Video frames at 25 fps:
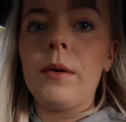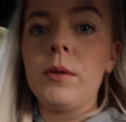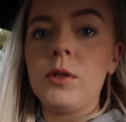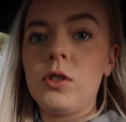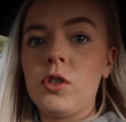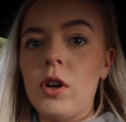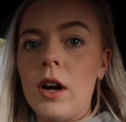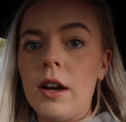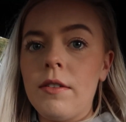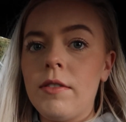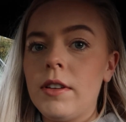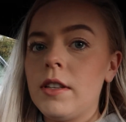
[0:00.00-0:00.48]
I was
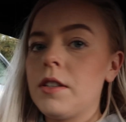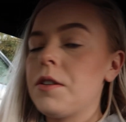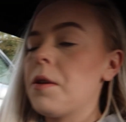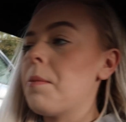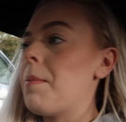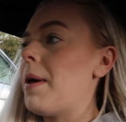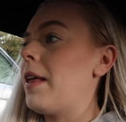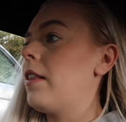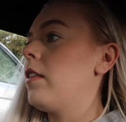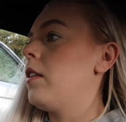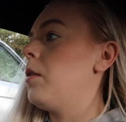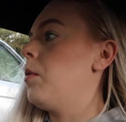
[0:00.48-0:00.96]
driving to
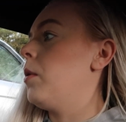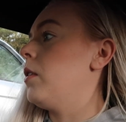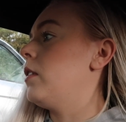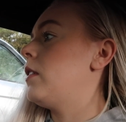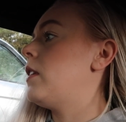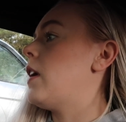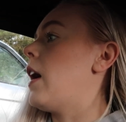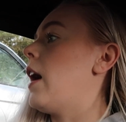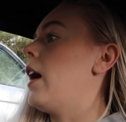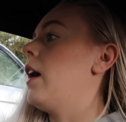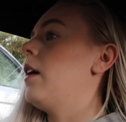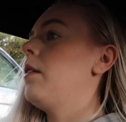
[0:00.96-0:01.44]
Bentley one
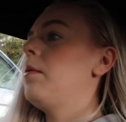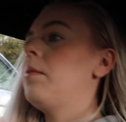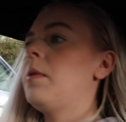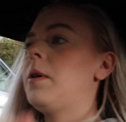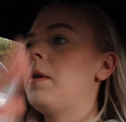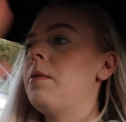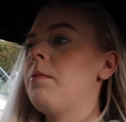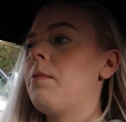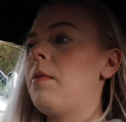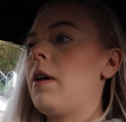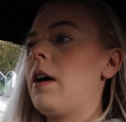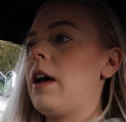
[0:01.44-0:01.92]
time,
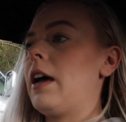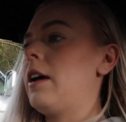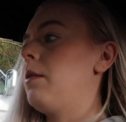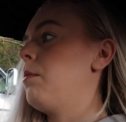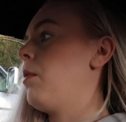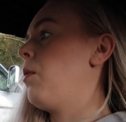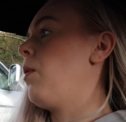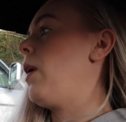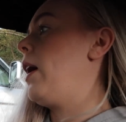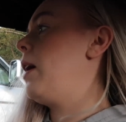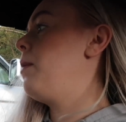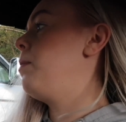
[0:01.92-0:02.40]
I had
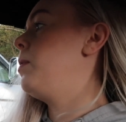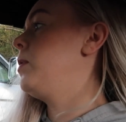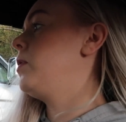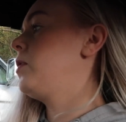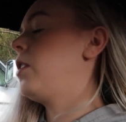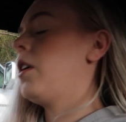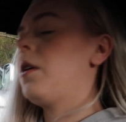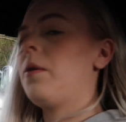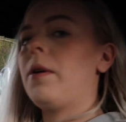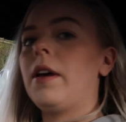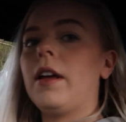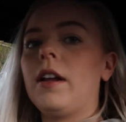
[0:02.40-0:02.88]
my wipers
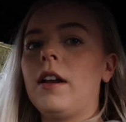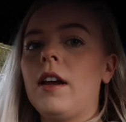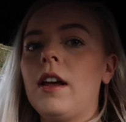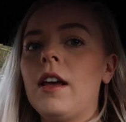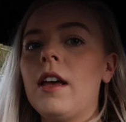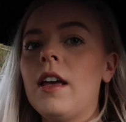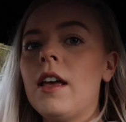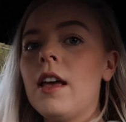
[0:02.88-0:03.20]
going